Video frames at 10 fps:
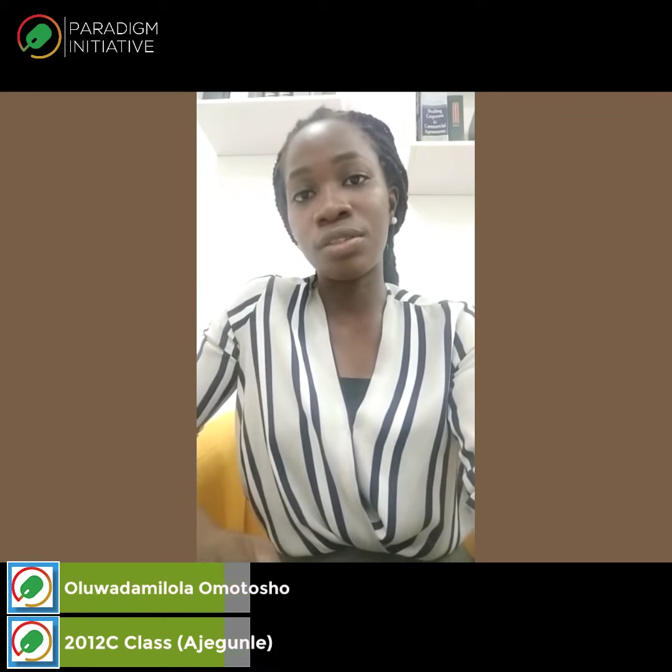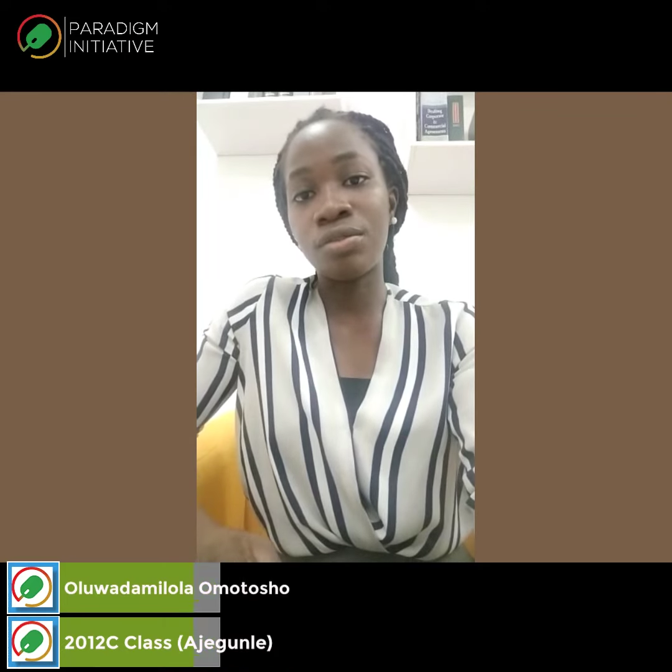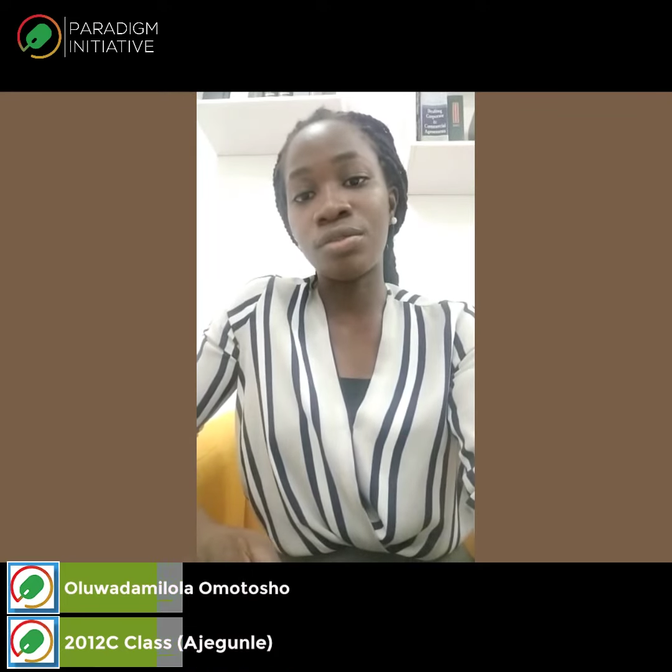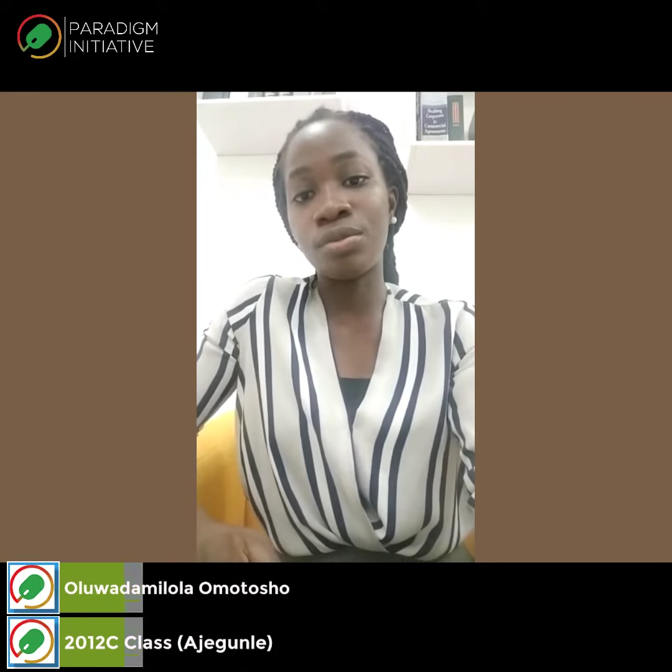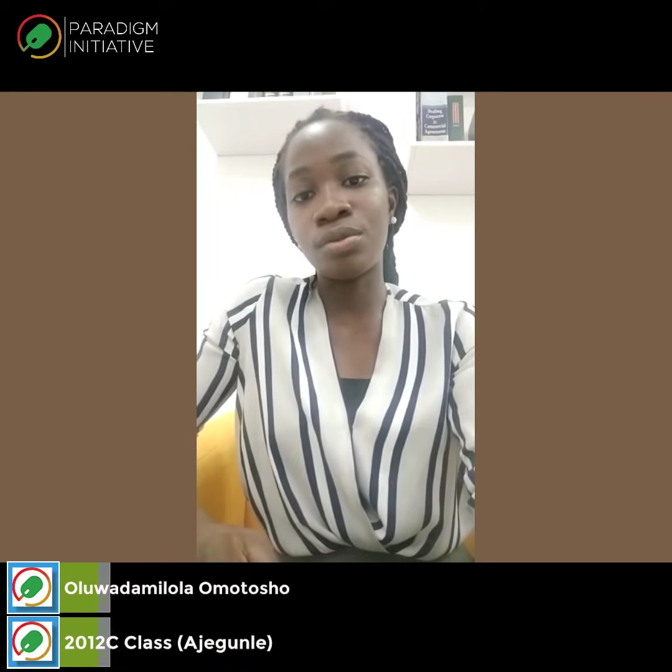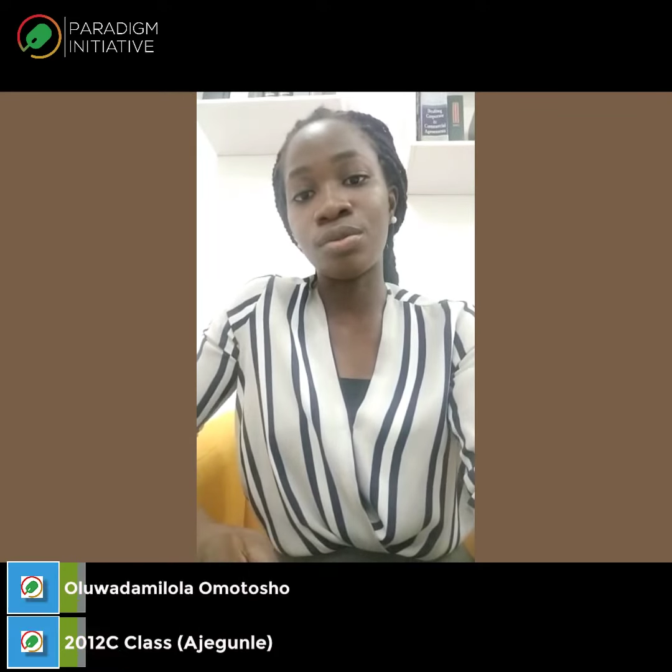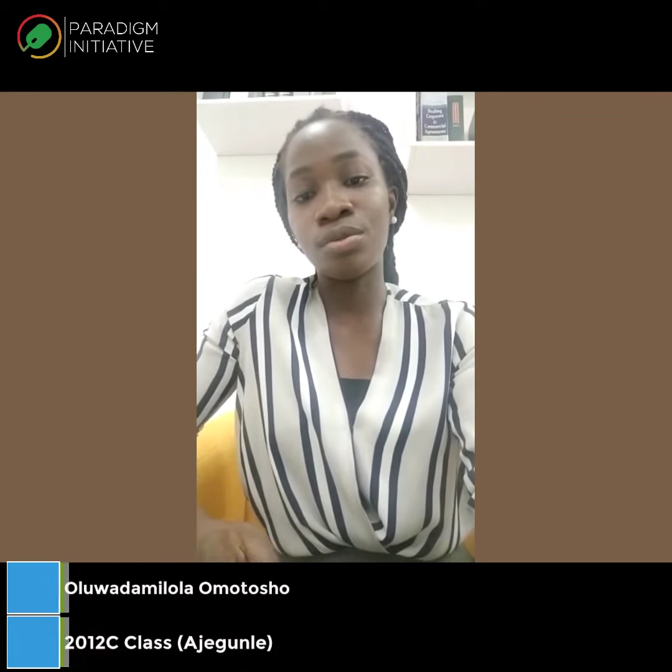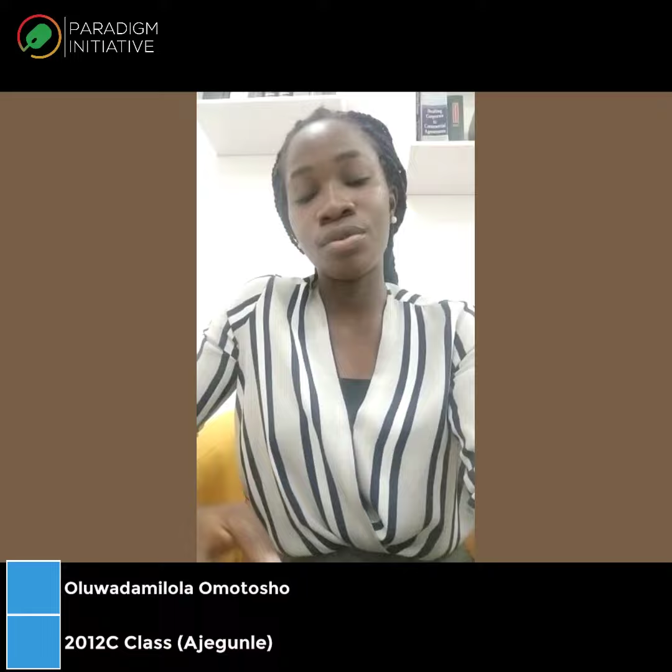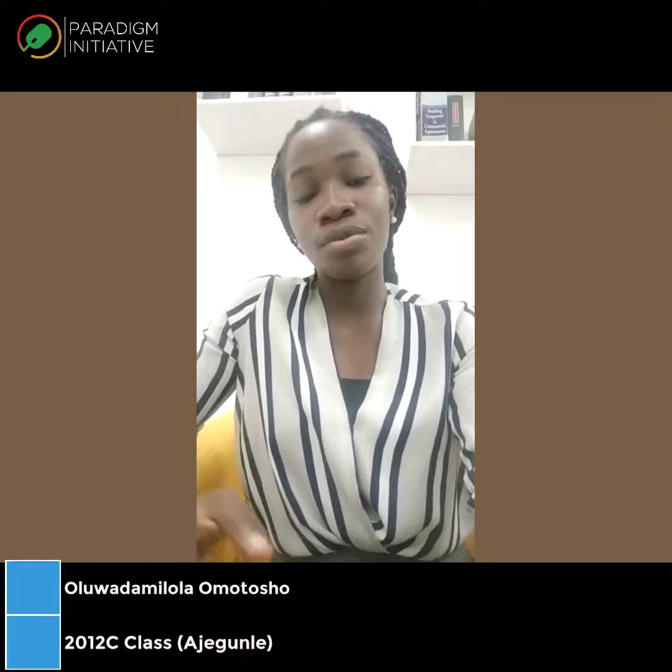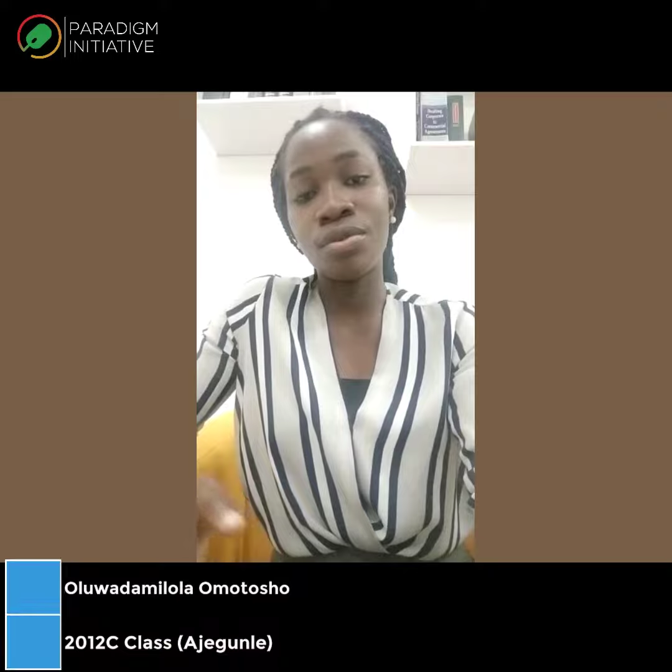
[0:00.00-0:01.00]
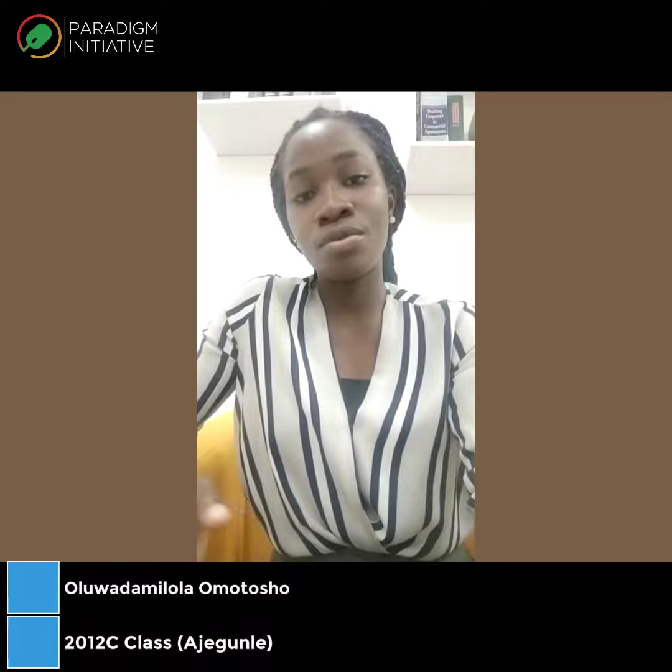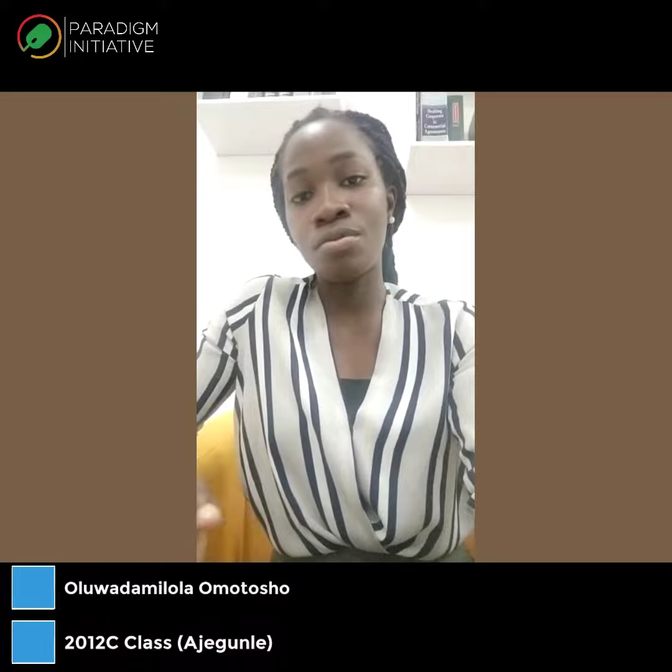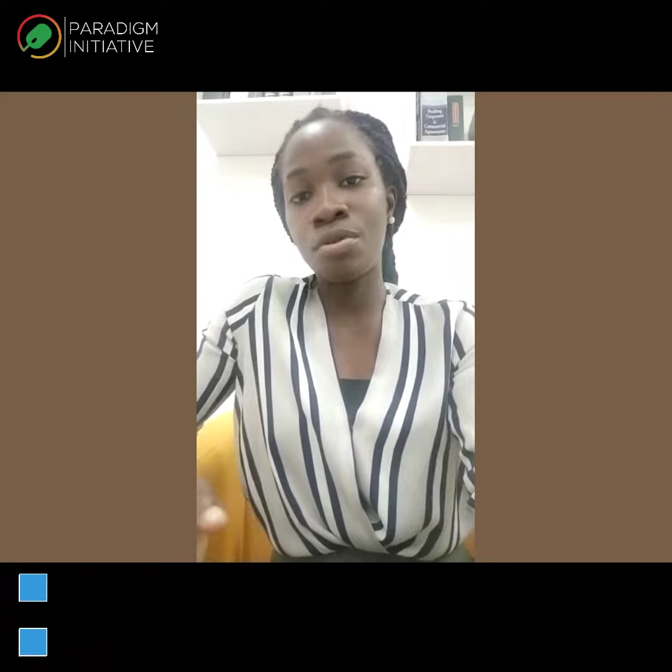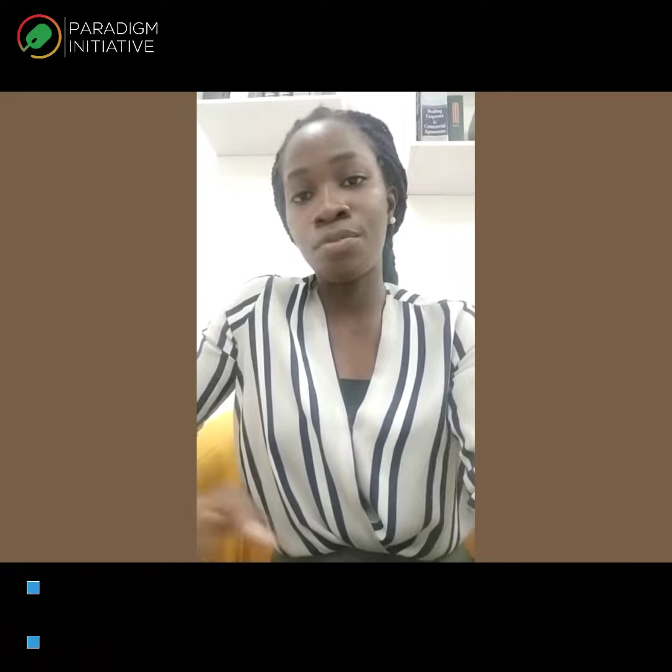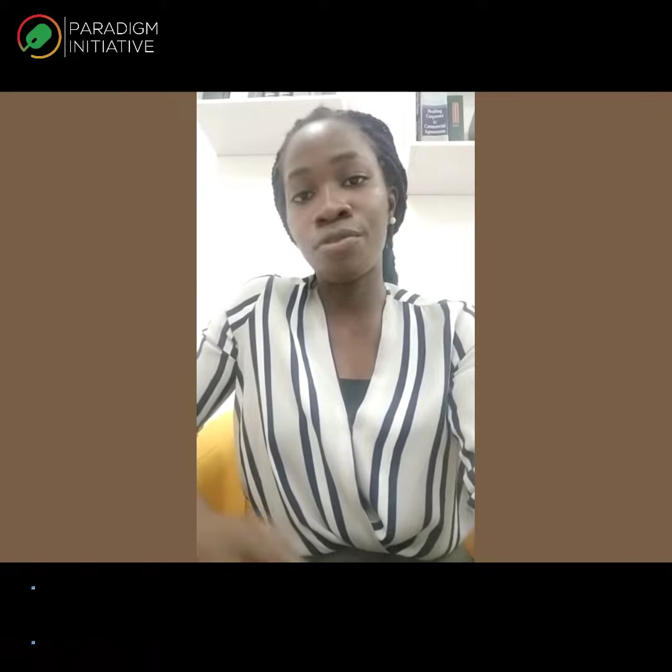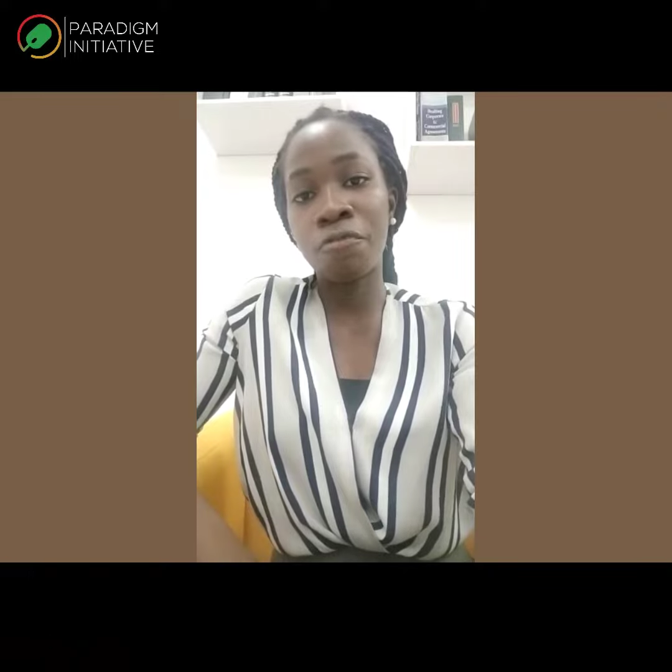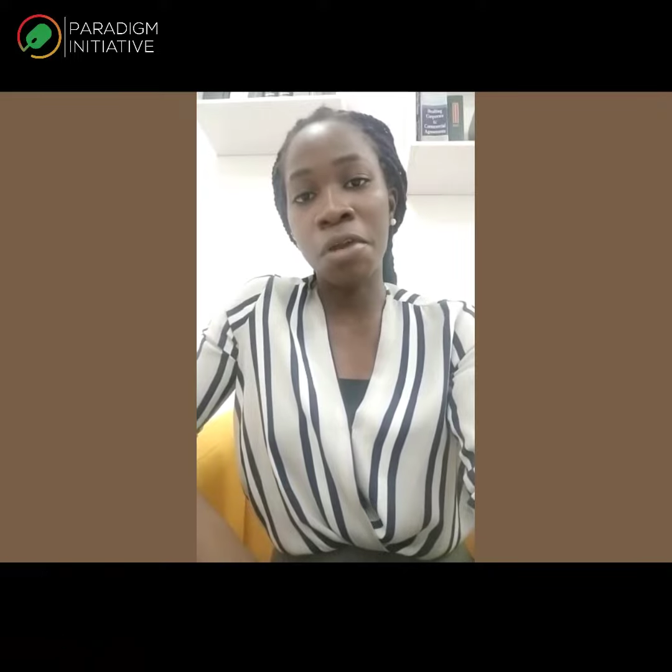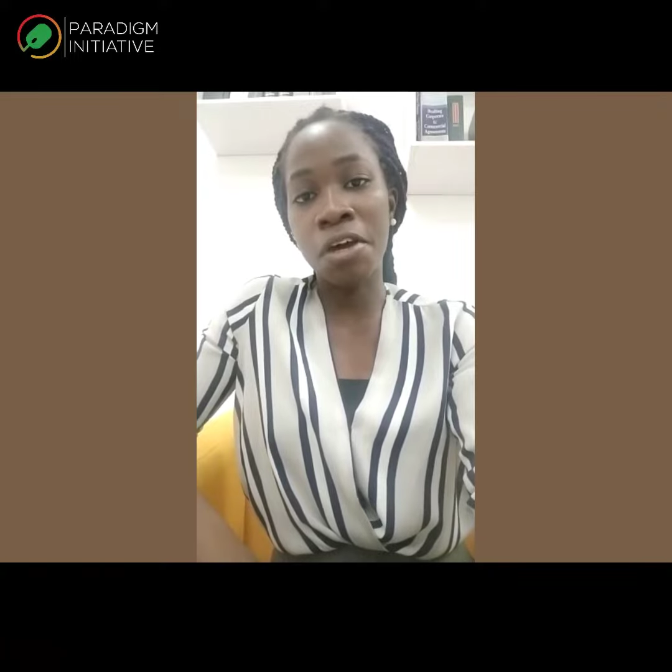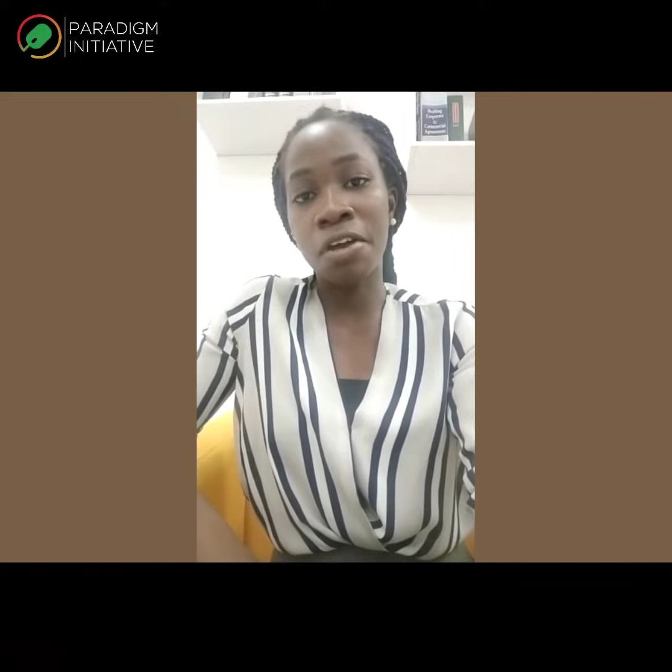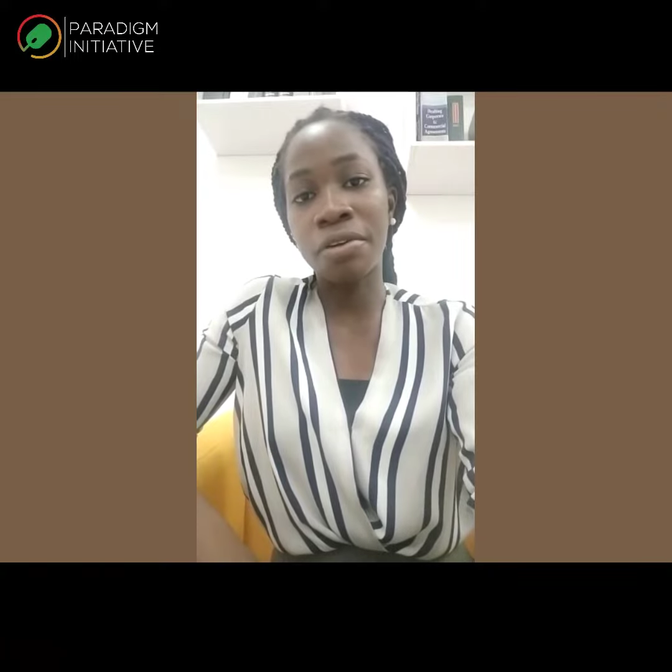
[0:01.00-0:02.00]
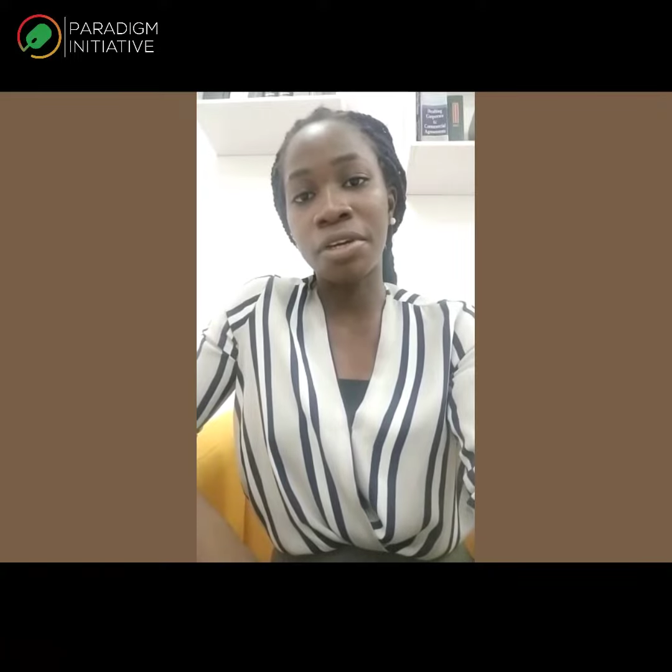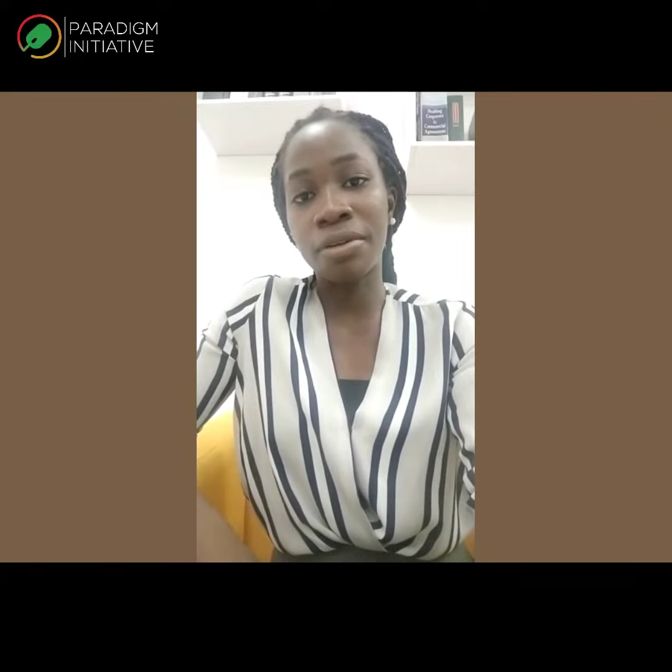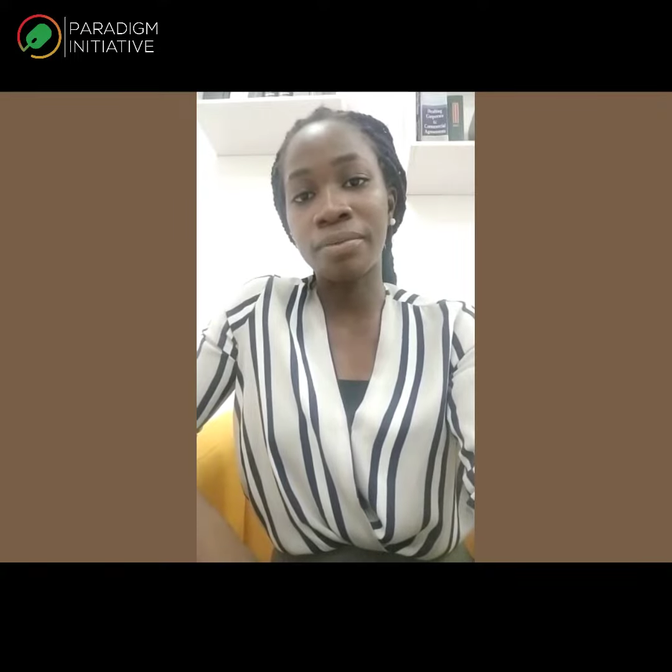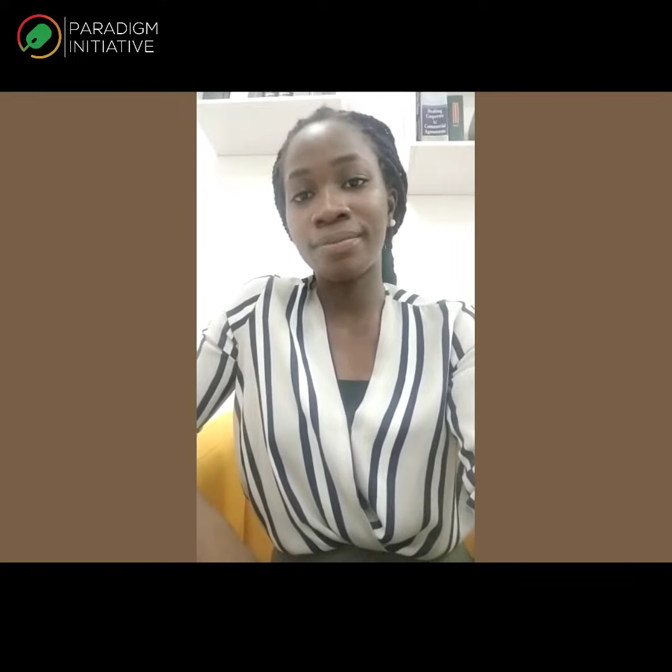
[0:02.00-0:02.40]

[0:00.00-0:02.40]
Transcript: to improve my career.